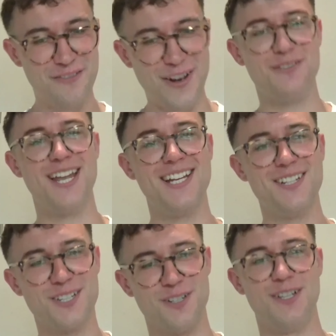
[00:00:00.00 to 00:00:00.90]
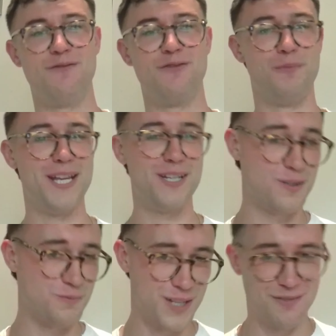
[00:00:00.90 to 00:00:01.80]
foundational
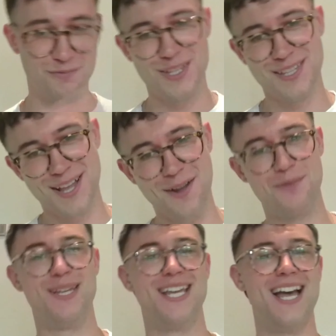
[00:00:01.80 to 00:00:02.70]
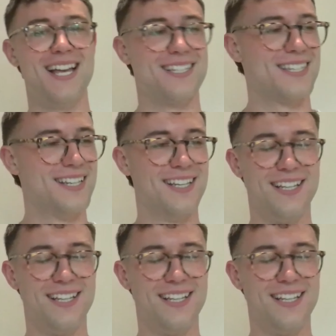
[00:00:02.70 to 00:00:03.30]
information with, with no BS.